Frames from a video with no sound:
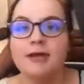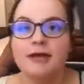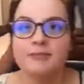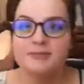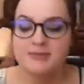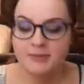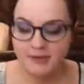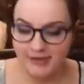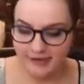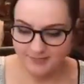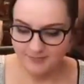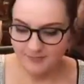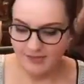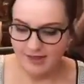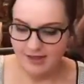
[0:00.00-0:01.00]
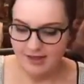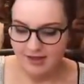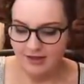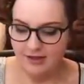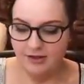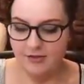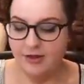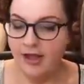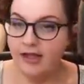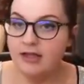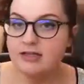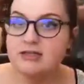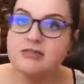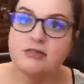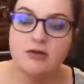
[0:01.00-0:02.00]
my Ipsy bag.
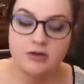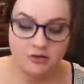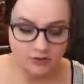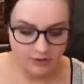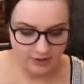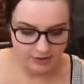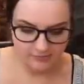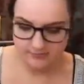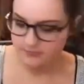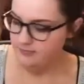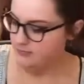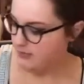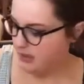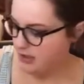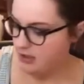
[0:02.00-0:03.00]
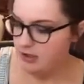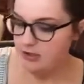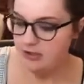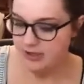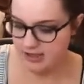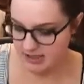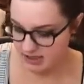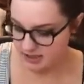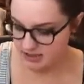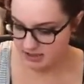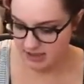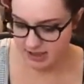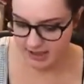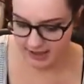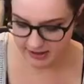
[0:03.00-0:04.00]
Okay, so here is
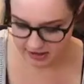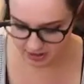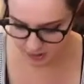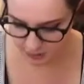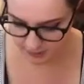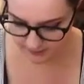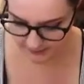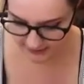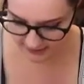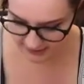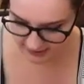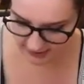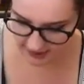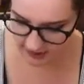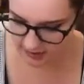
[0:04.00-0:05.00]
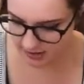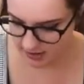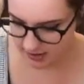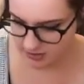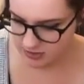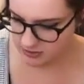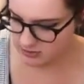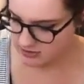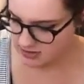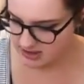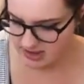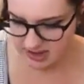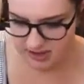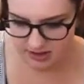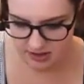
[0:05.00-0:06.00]
the actual bag. I don't
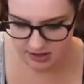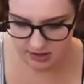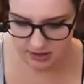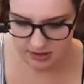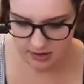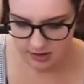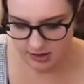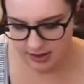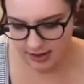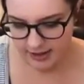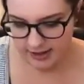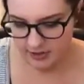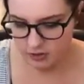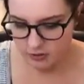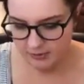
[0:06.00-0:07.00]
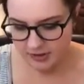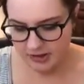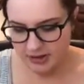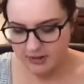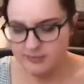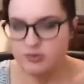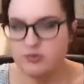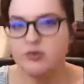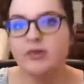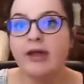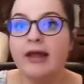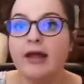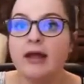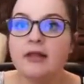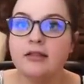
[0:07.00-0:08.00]
see, it normally comes with
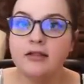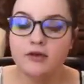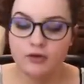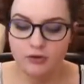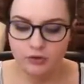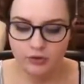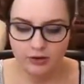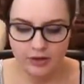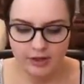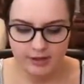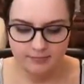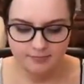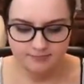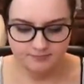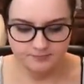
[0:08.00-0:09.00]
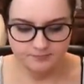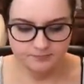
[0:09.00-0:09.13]
like a little um,